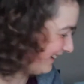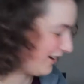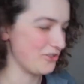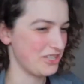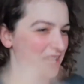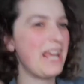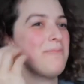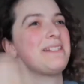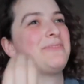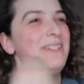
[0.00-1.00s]
I was just like, I
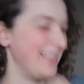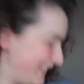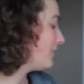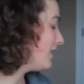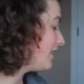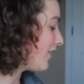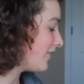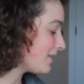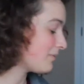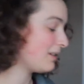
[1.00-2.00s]
must read it. Now
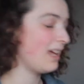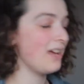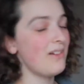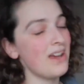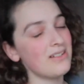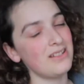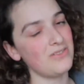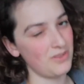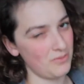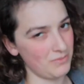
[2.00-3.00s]
this one, I've actually
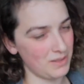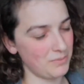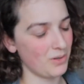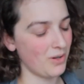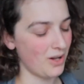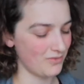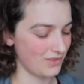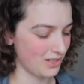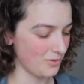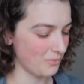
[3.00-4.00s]
filmed this book haul
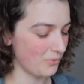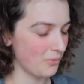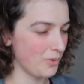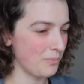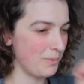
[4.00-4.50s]
video before,